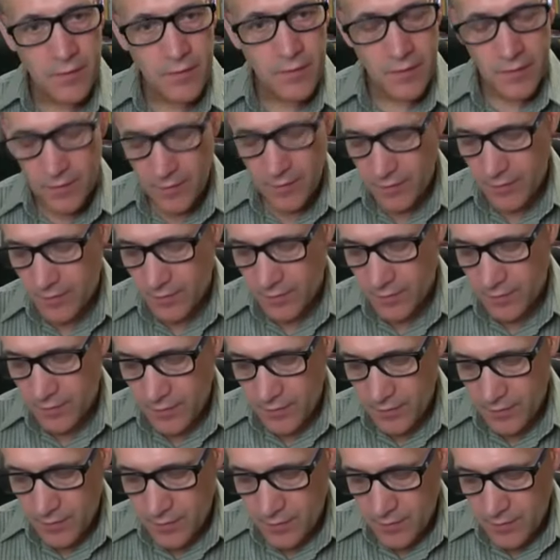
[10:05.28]

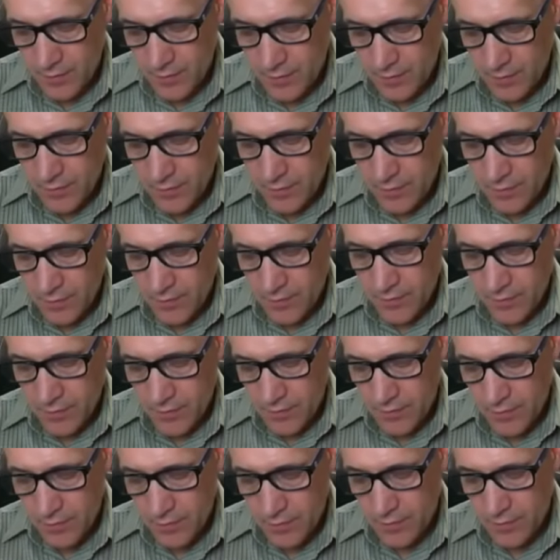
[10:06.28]

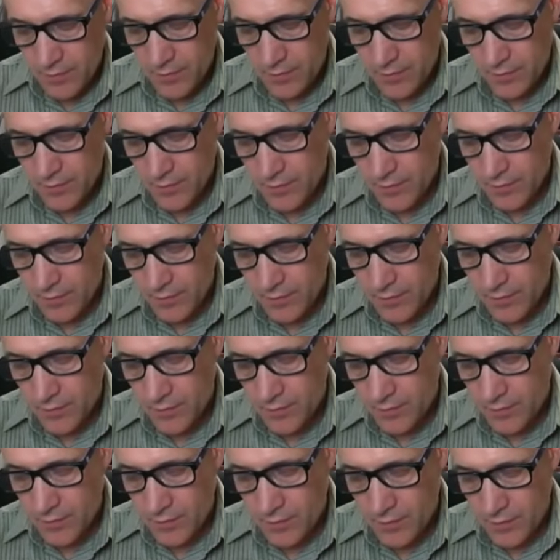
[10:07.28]

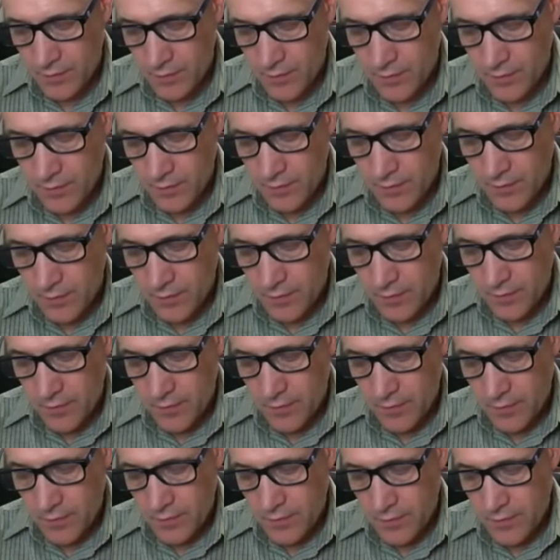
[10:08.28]

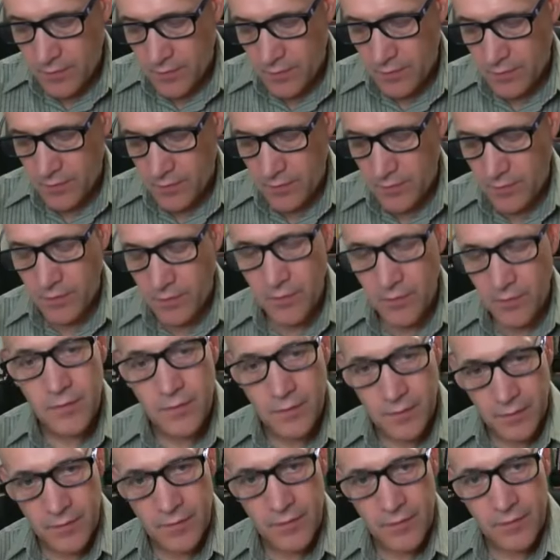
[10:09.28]

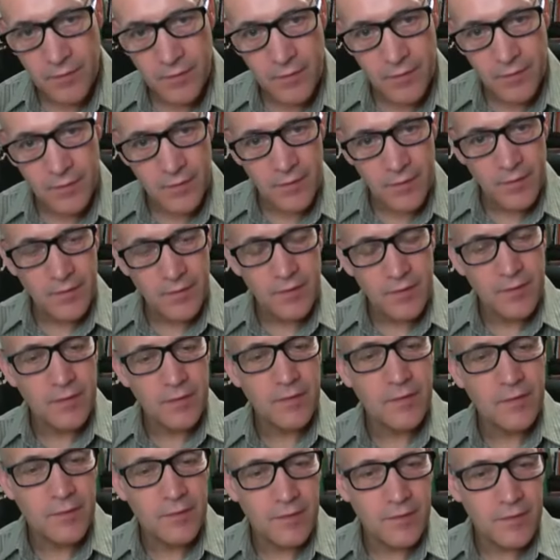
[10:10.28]

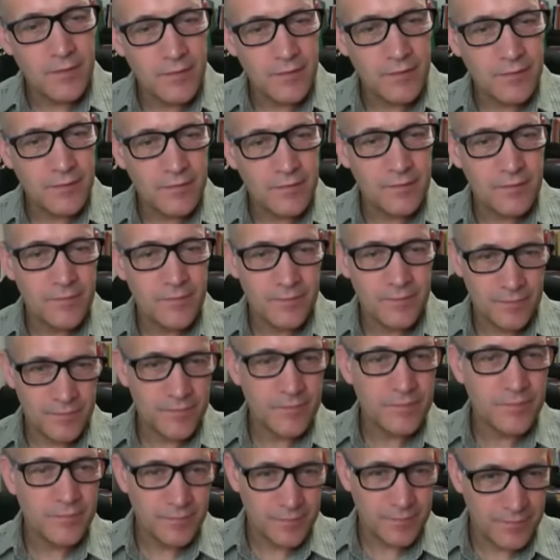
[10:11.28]

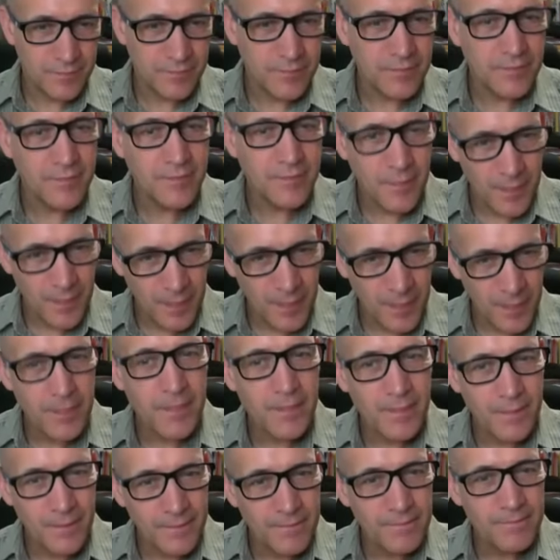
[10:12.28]
(not speaking)